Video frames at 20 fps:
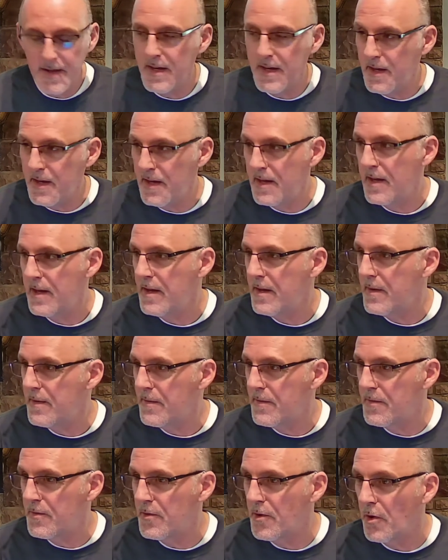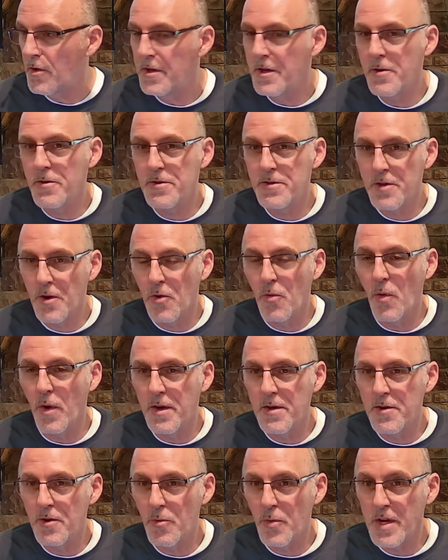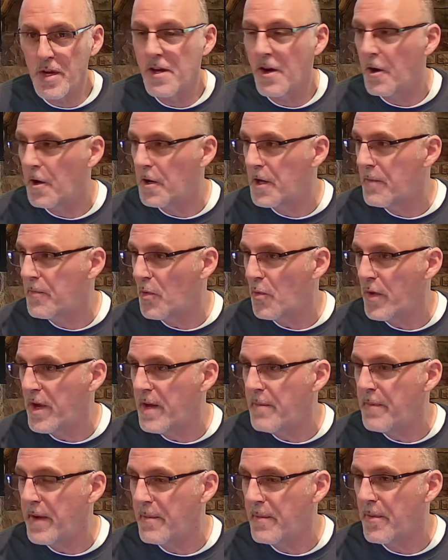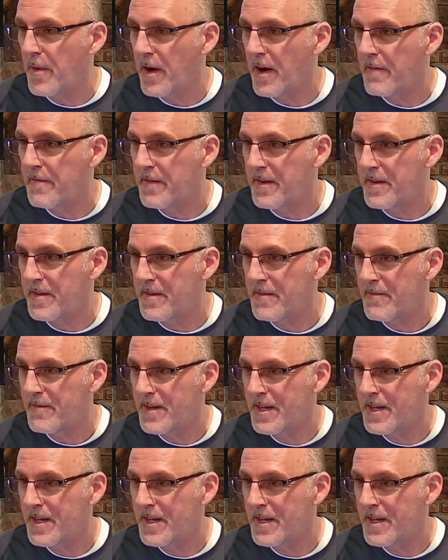There is no wonder we call him the weeping prophet.